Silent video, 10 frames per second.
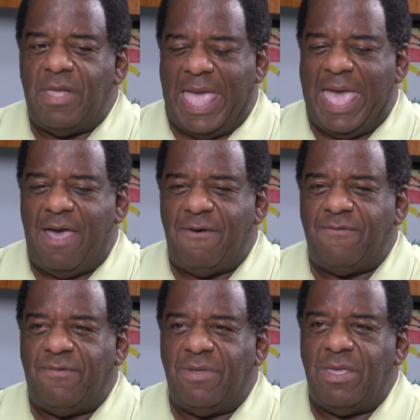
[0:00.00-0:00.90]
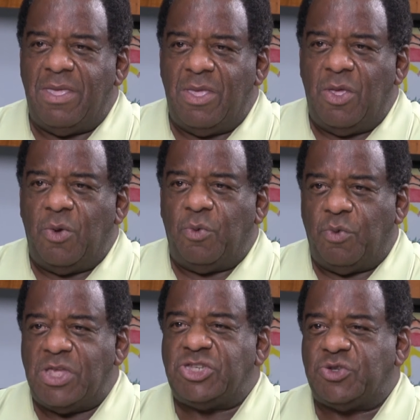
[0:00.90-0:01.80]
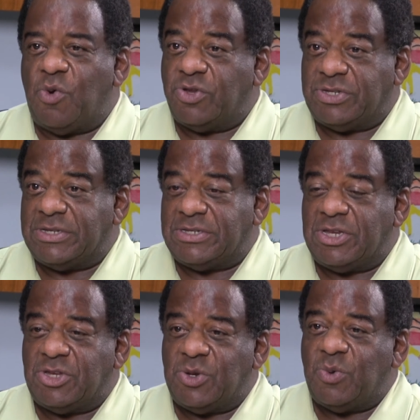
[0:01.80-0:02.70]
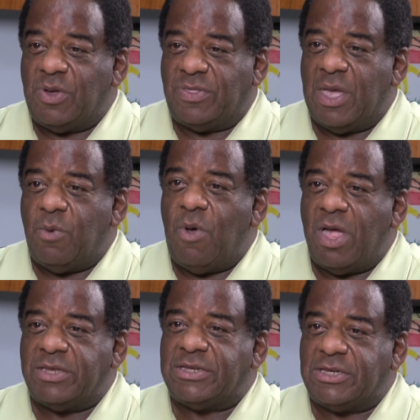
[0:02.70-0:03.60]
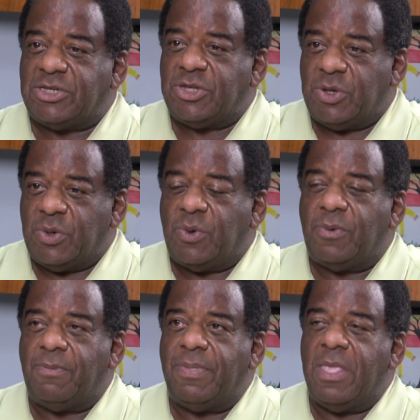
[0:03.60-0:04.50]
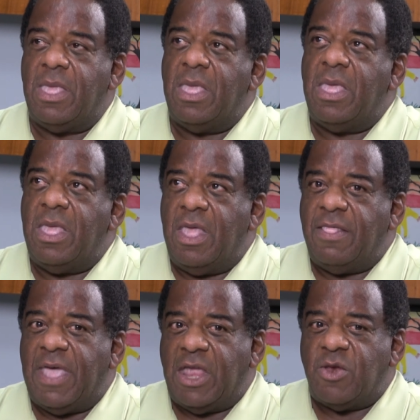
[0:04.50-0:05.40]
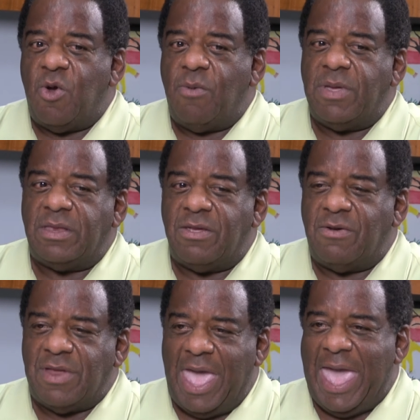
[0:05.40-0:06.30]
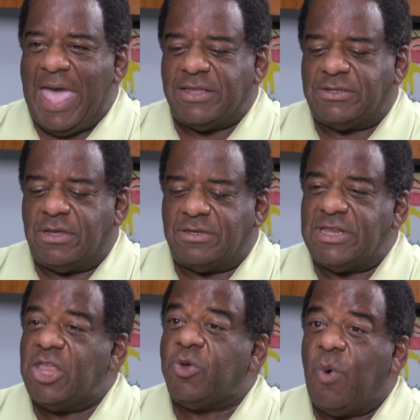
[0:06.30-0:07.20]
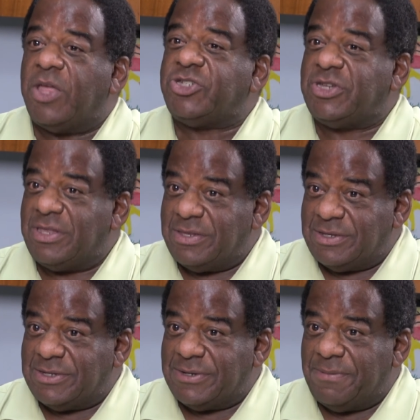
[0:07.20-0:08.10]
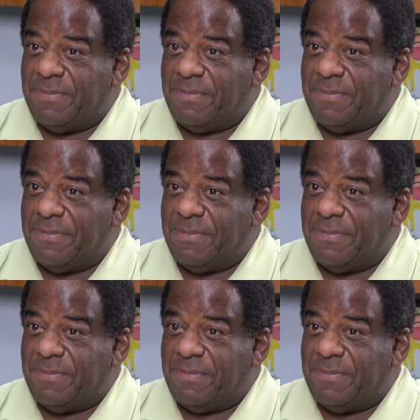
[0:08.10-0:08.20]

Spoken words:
have resources to do what they want to do, they normally don't ask 10 questions.